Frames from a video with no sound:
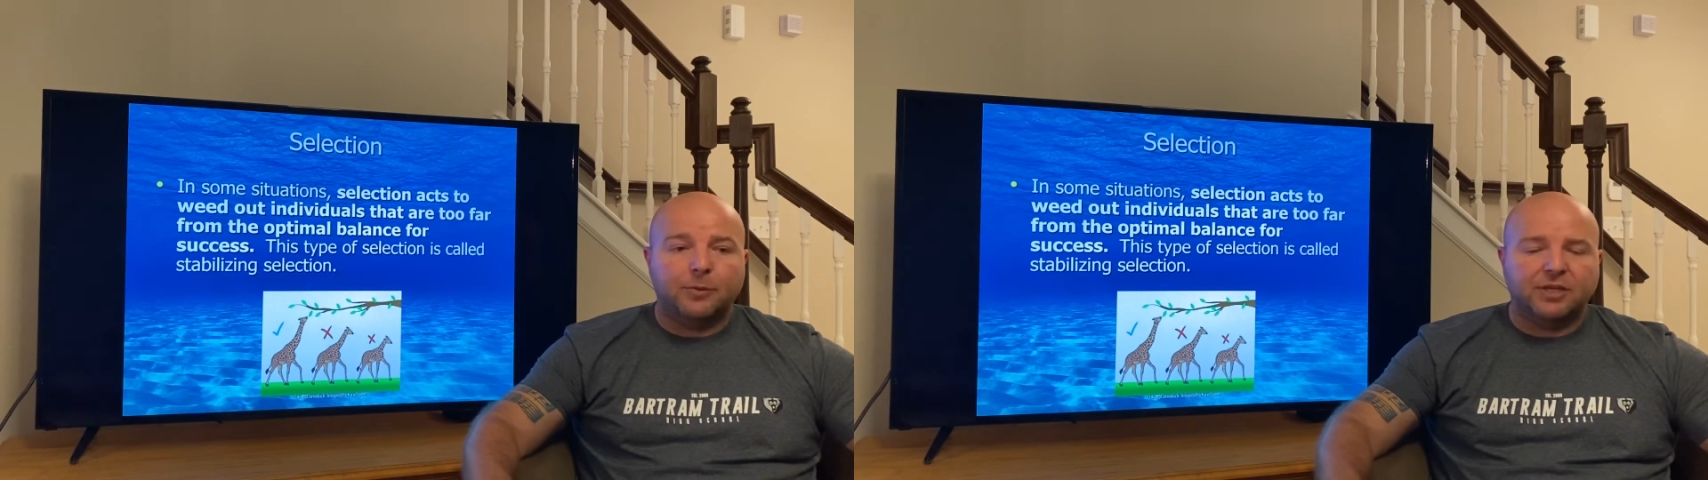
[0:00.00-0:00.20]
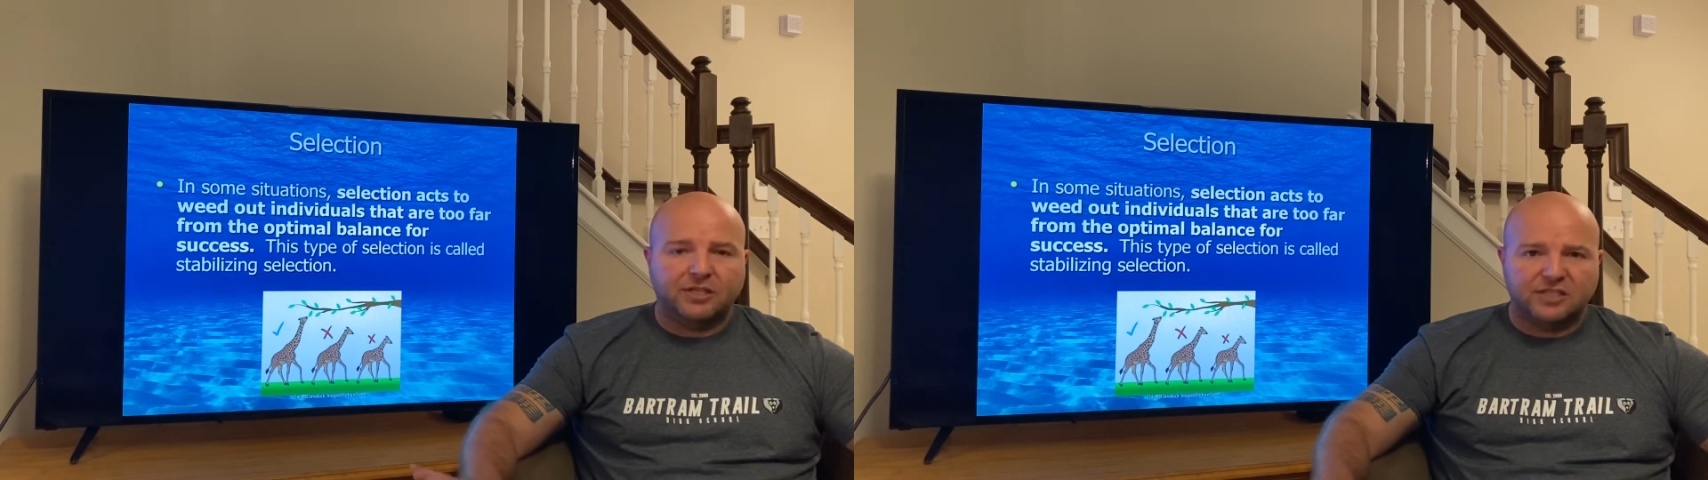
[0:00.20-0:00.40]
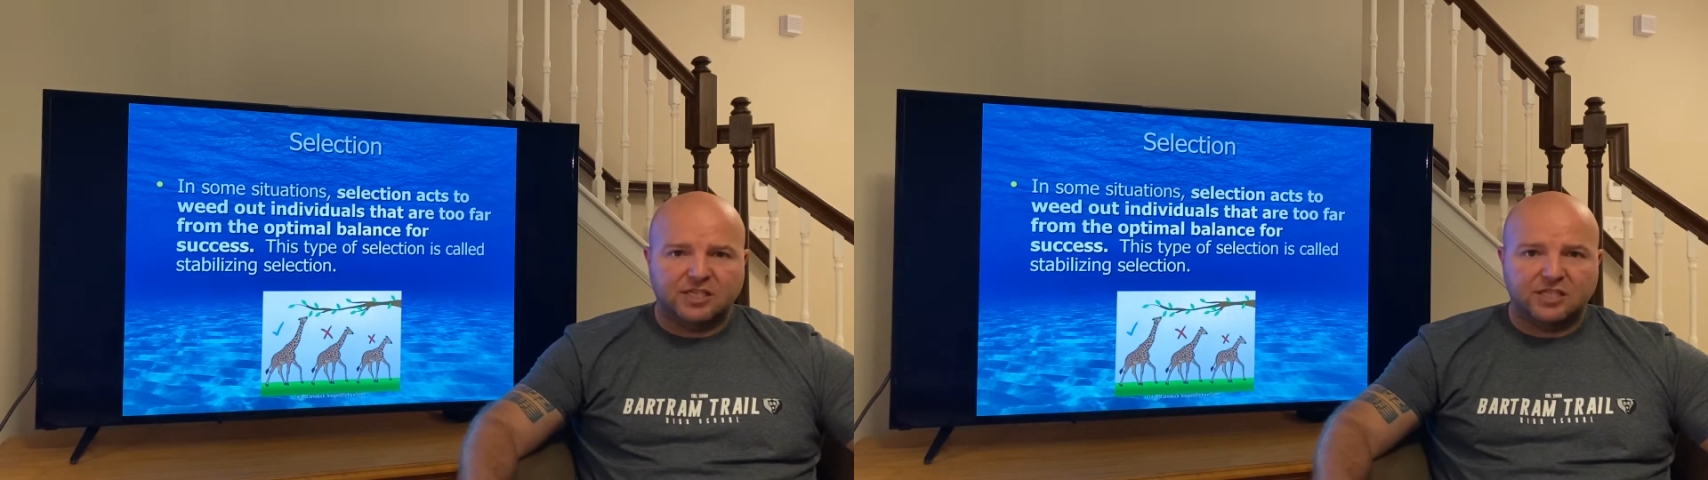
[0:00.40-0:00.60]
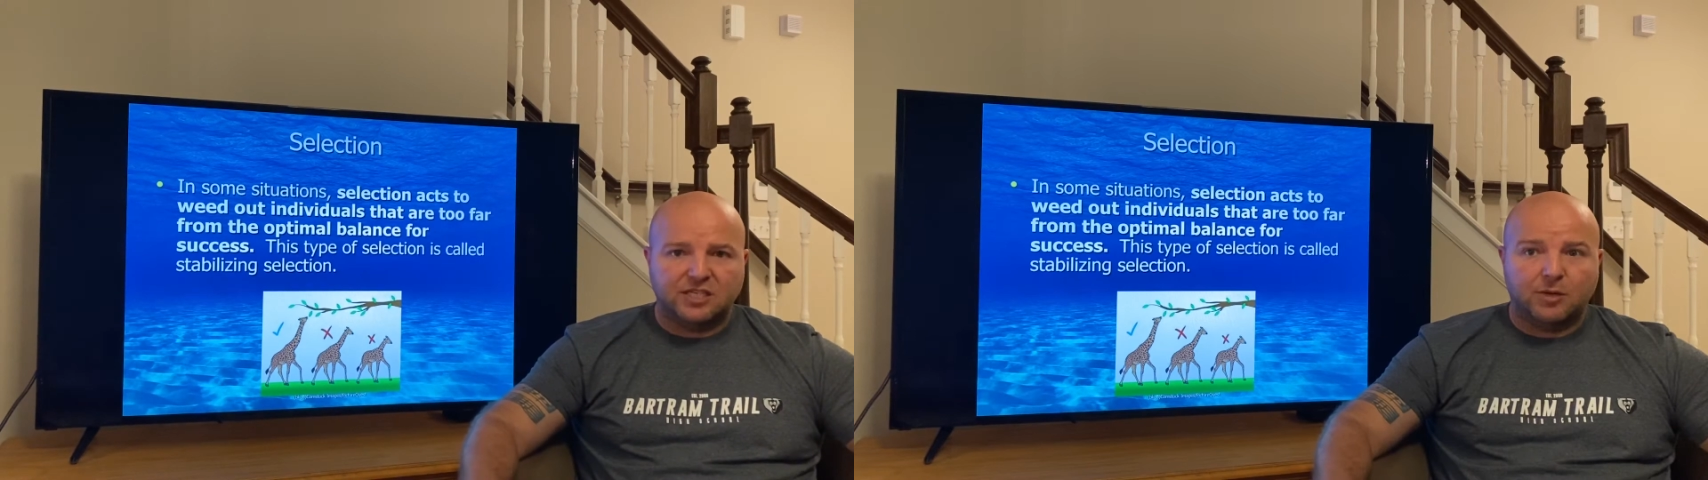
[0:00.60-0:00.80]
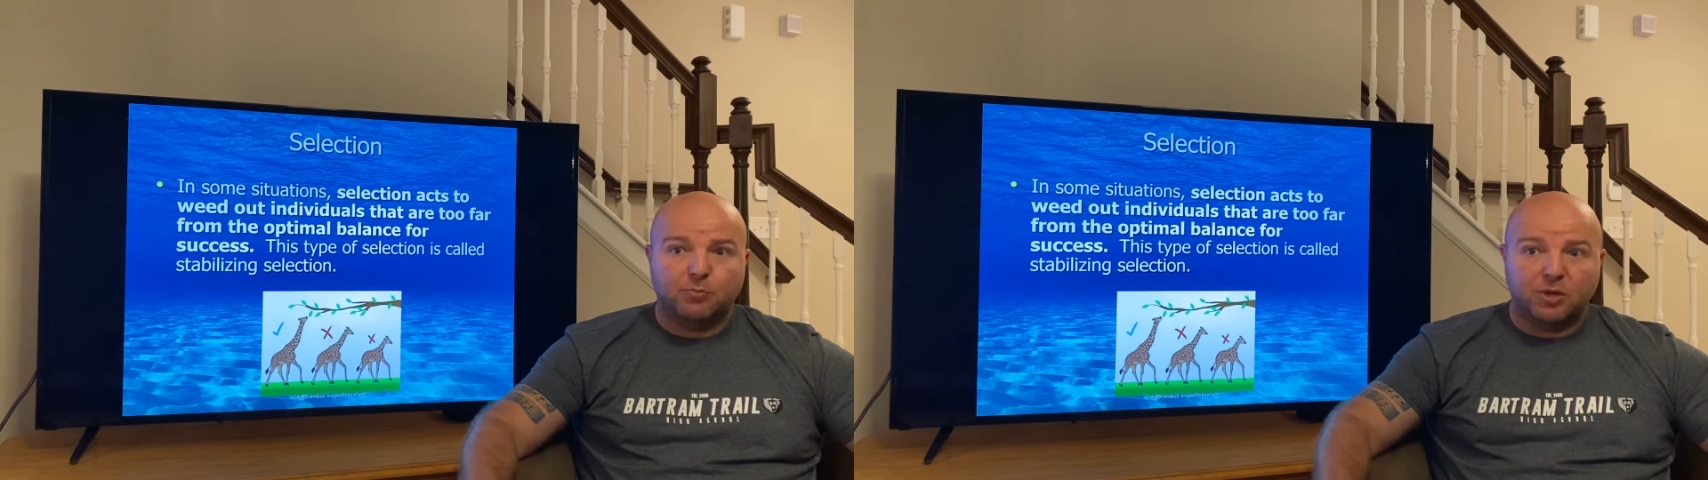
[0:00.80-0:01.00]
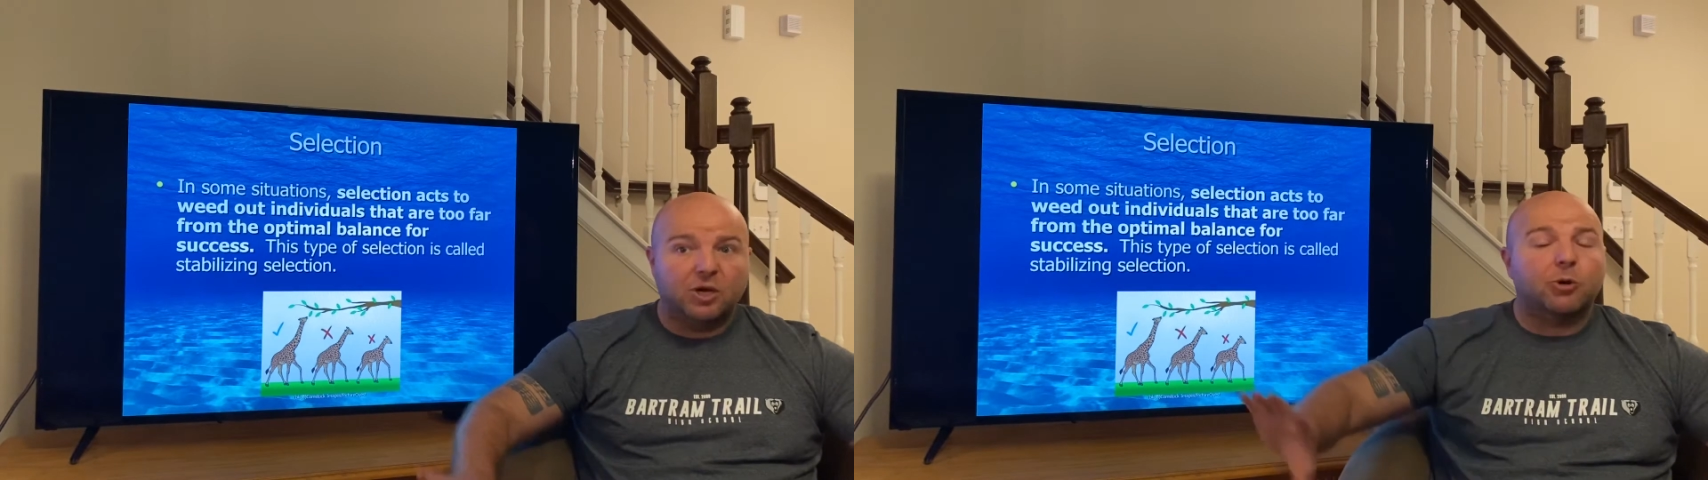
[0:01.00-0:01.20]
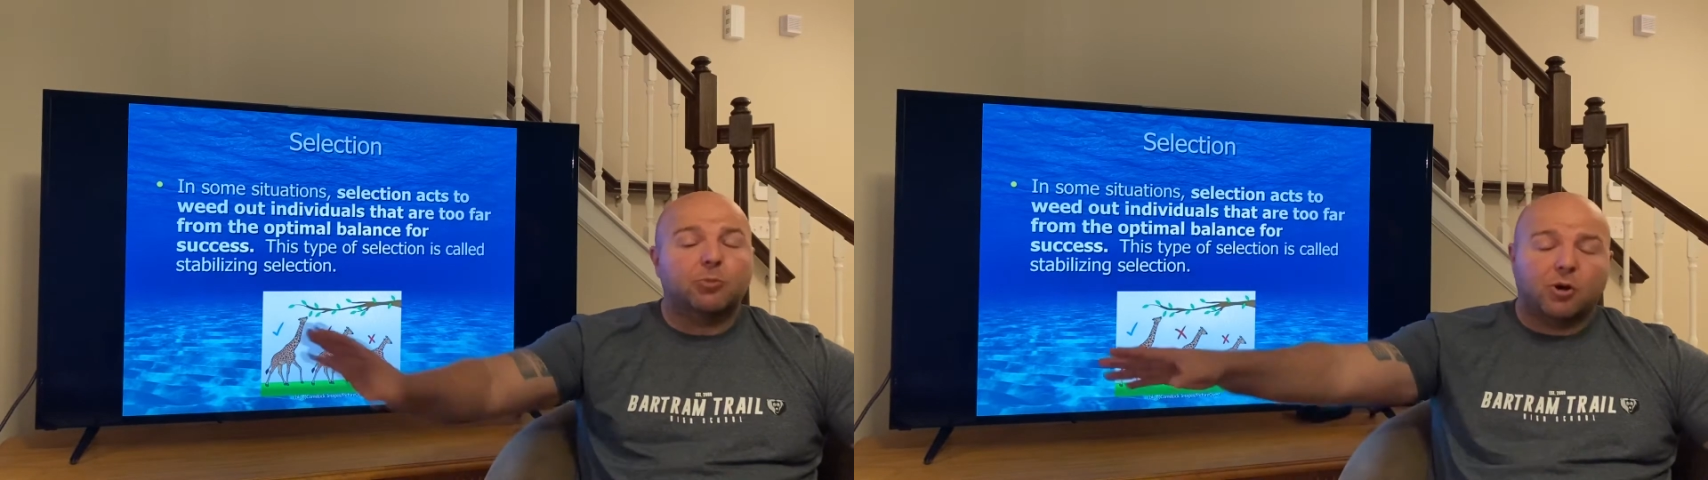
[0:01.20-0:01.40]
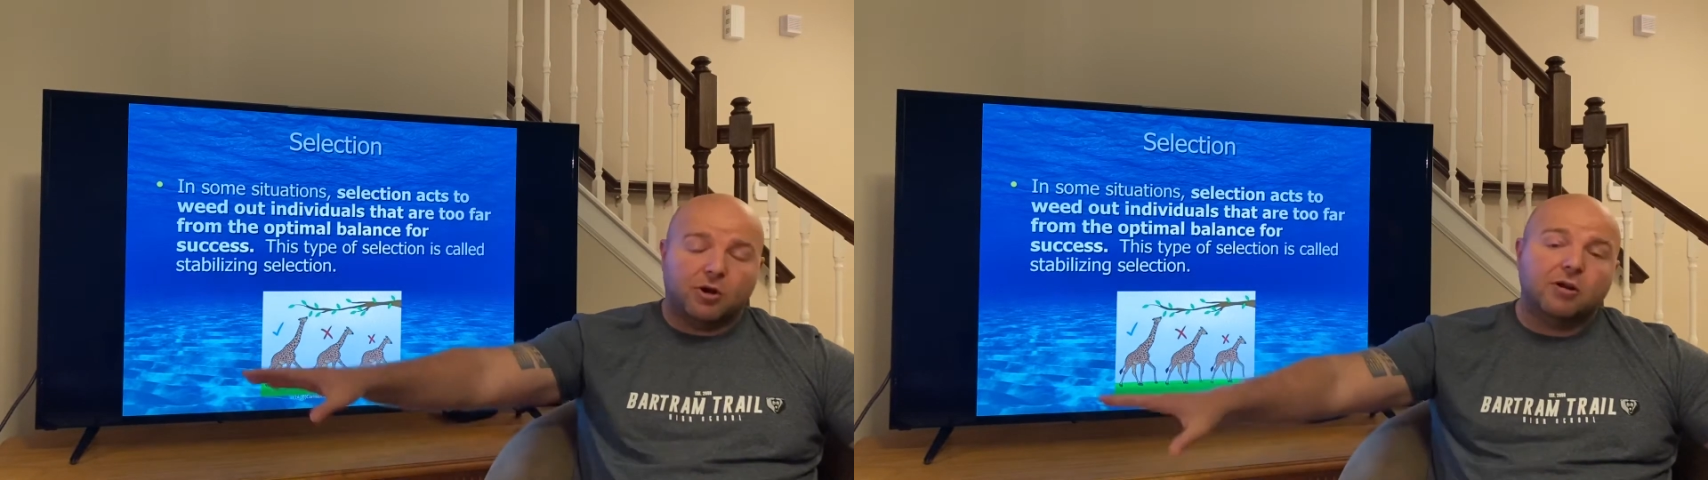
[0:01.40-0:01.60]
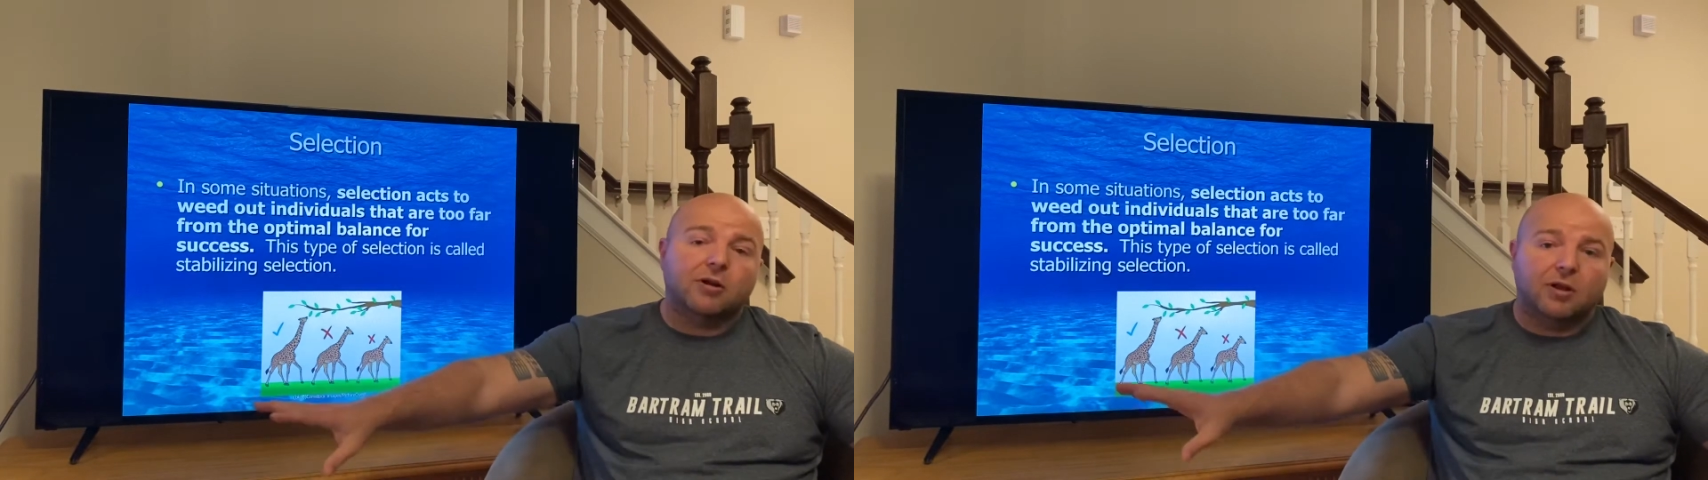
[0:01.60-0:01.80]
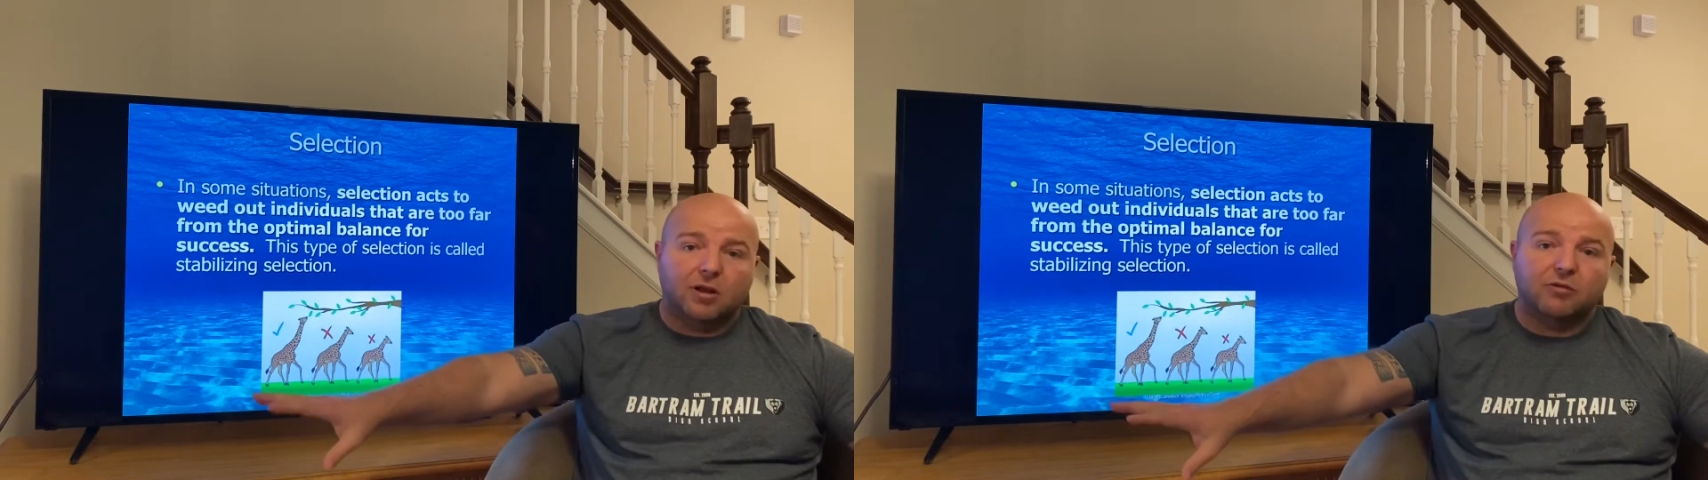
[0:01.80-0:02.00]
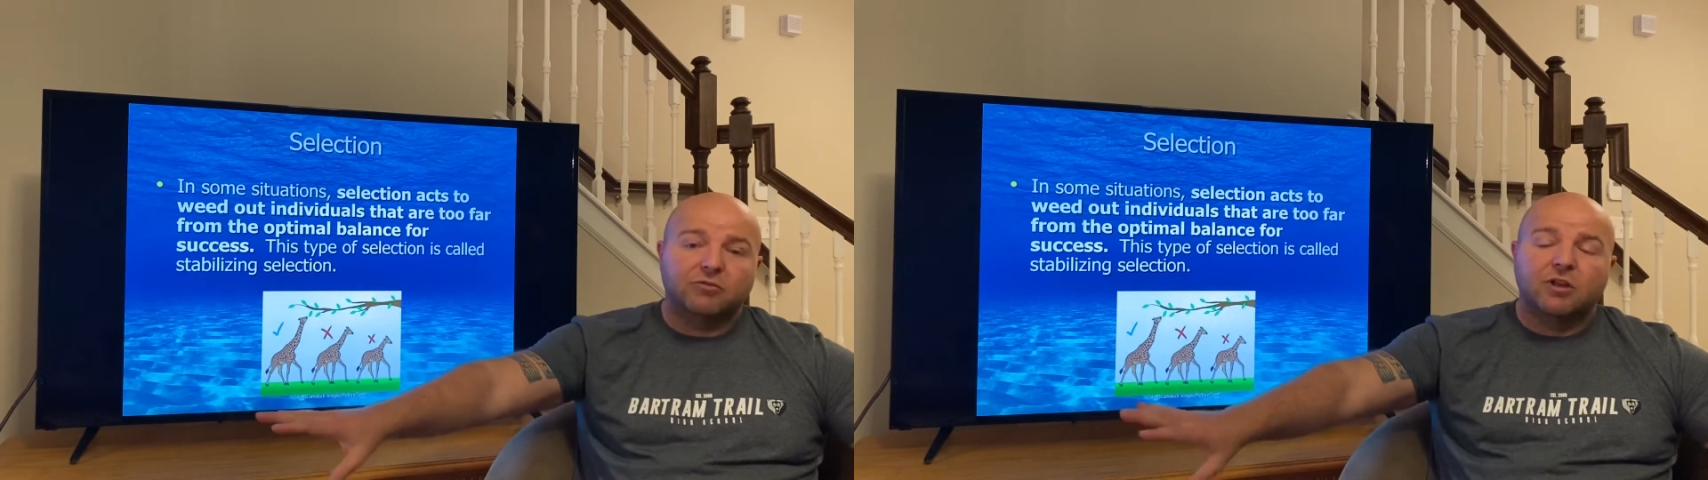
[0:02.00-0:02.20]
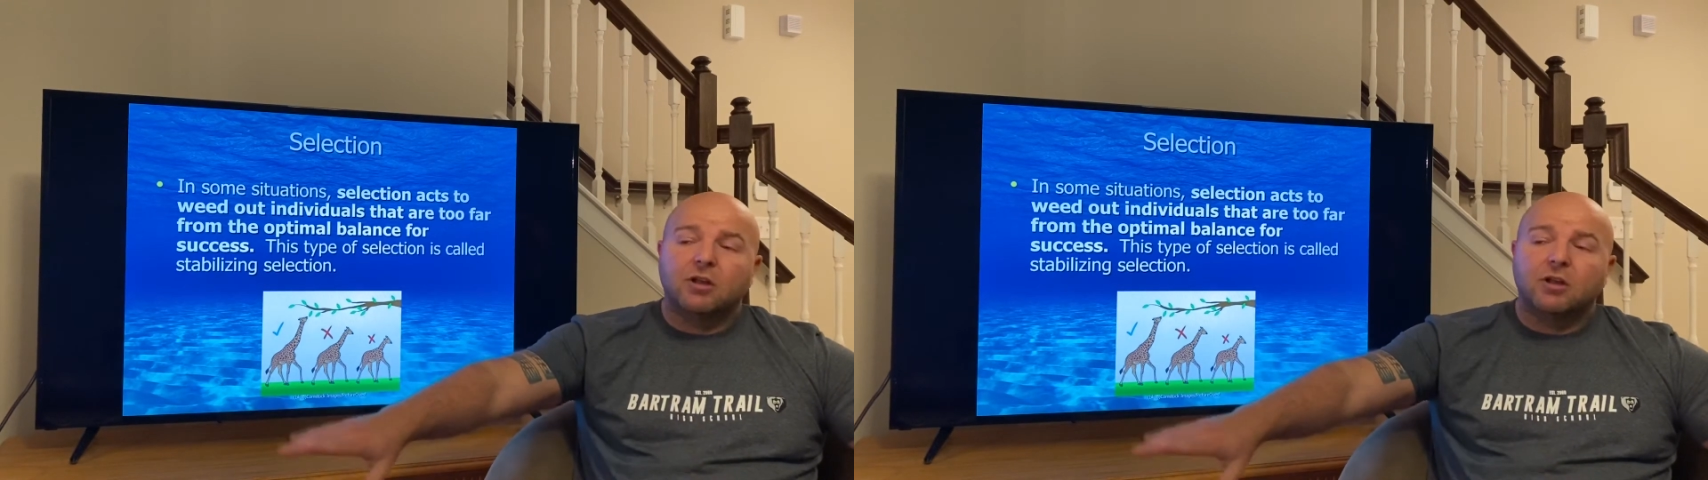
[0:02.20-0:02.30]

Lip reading: because it is a bigger part of